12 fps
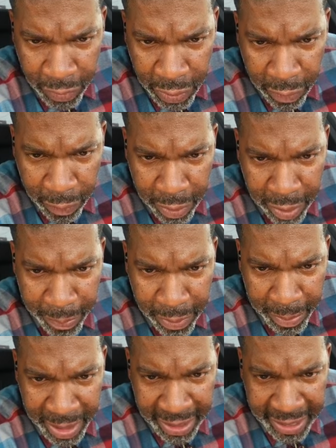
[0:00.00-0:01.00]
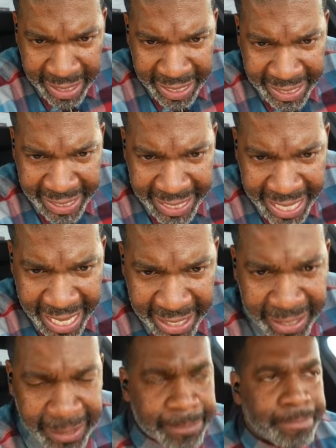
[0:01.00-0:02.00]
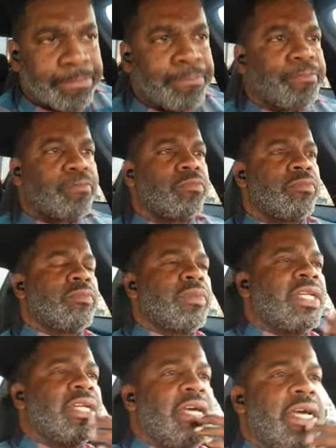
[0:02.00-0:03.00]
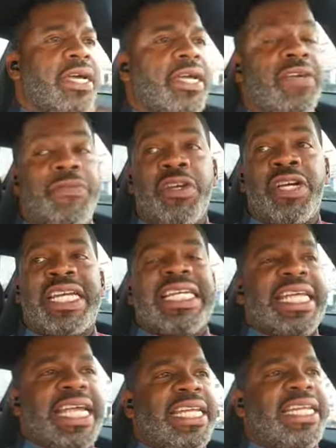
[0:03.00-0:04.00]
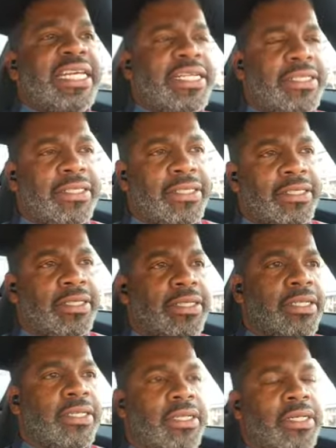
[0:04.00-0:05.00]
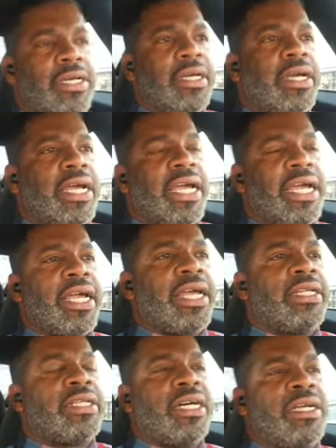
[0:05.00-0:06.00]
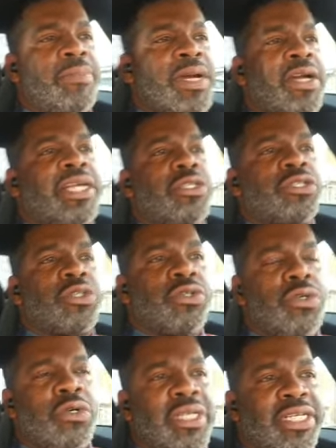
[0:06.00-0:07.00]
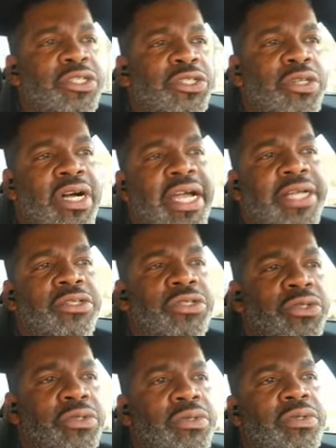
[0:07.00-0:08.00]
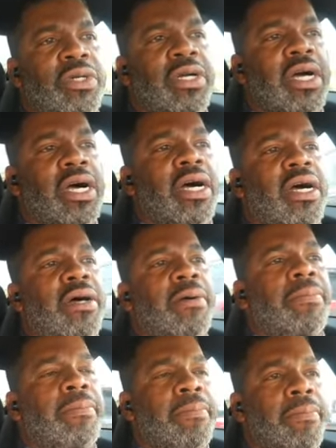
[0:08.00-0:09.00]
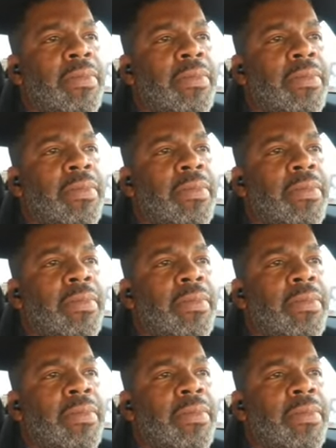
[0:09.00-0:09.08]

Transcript: your work permit in Canada. If you're a Canadian and an American school is trying to um,